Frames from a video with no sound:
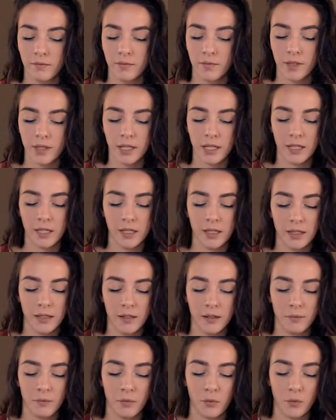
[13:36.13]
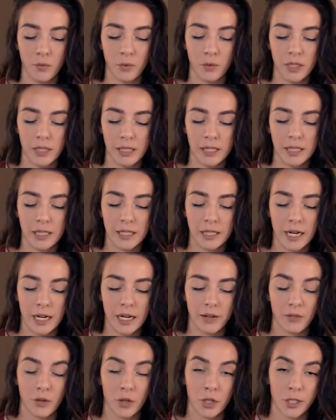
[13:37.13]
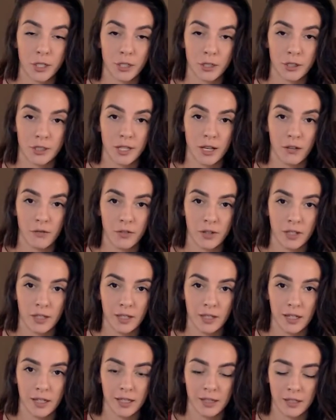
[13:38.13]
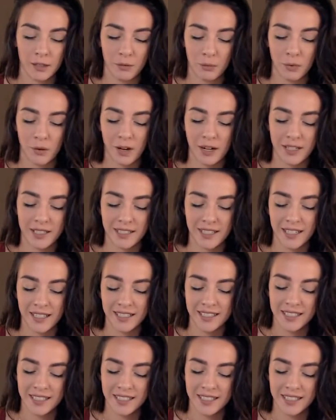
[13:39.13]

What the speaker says: Really kind of hurting yourself in the process.